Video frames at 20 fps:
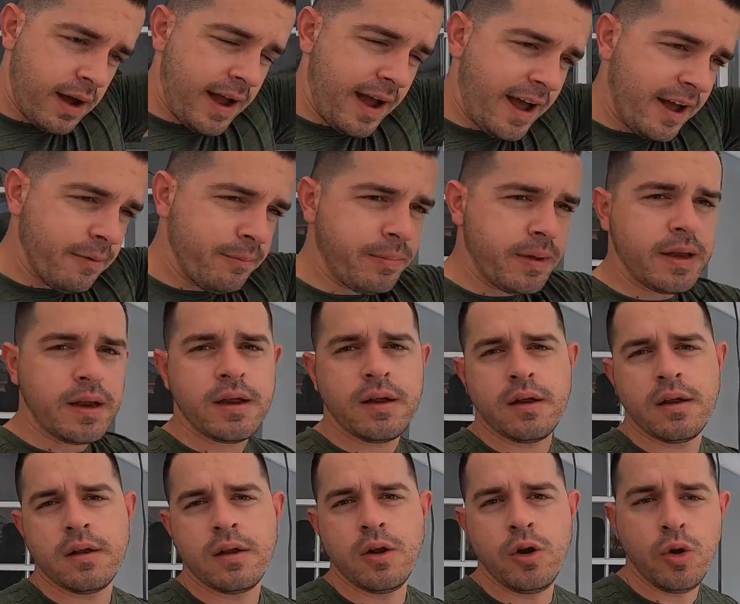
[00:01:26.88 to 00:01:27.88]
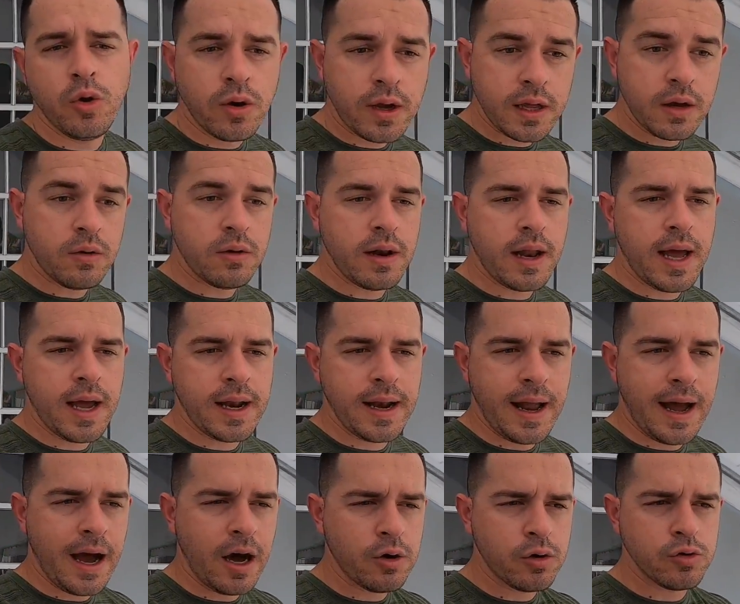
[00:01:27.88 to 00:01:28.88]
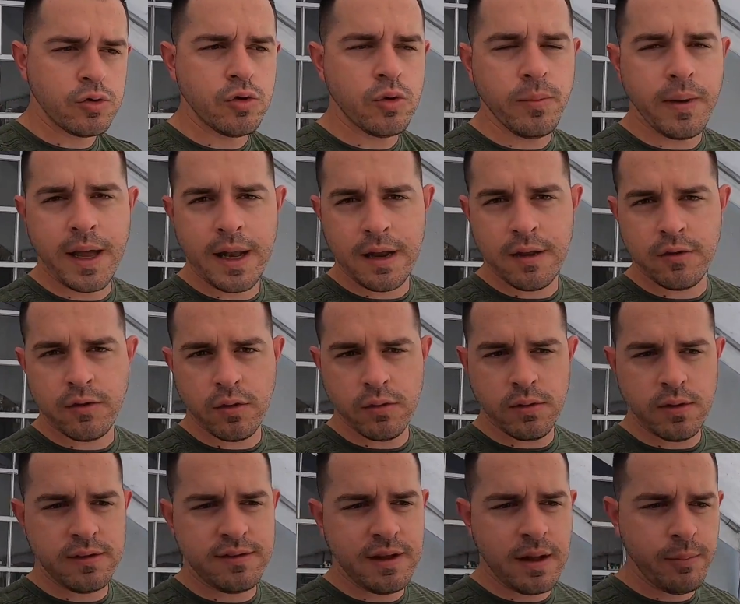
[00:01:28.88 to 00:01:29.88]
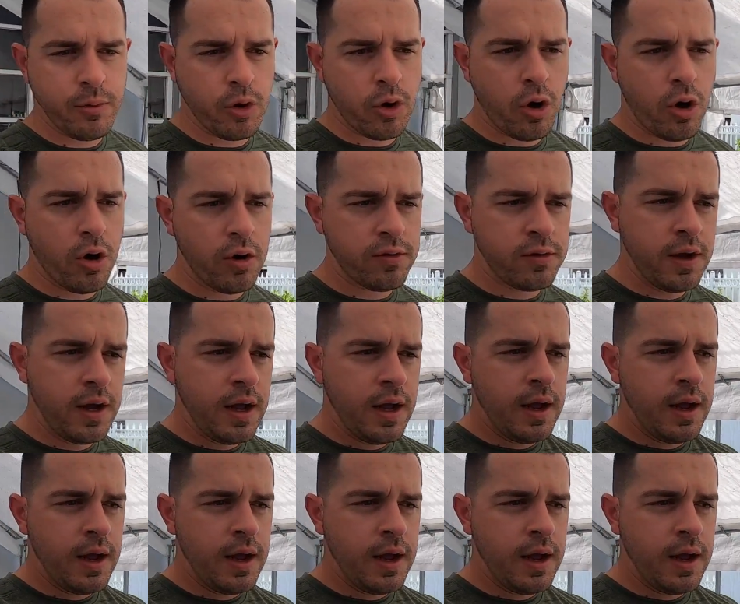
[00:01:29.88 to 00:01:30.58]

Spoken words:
I have been looking online how to do maintenance on this type of cars,